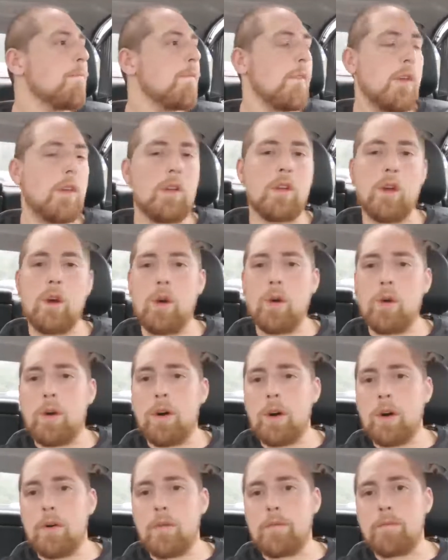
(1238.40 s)
you
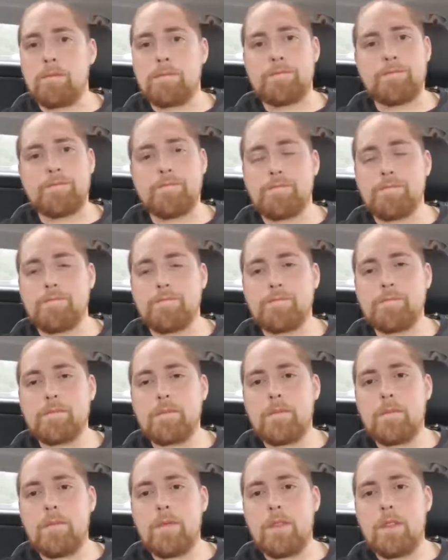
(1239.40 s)
know,
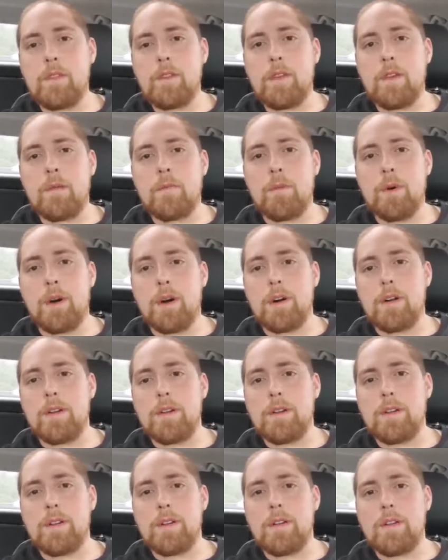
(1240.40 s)
but
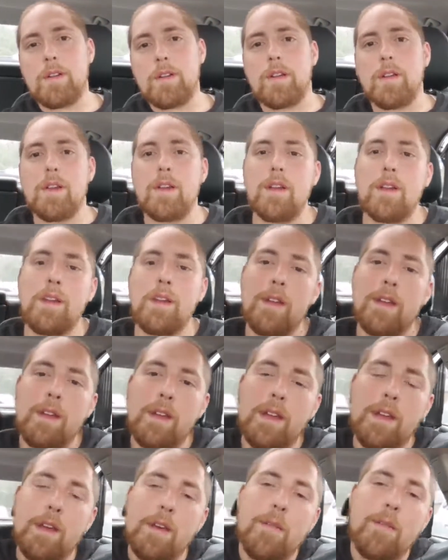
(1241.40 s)

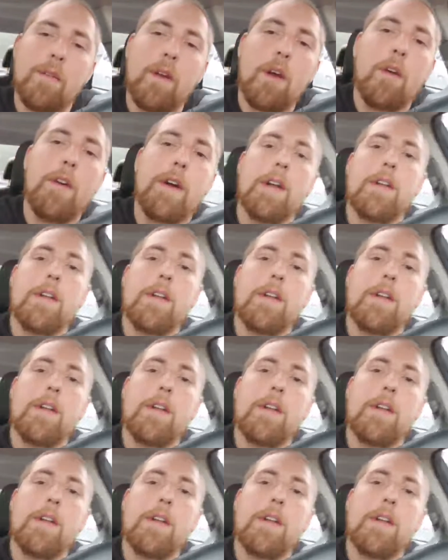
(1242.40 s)
yeah. All right.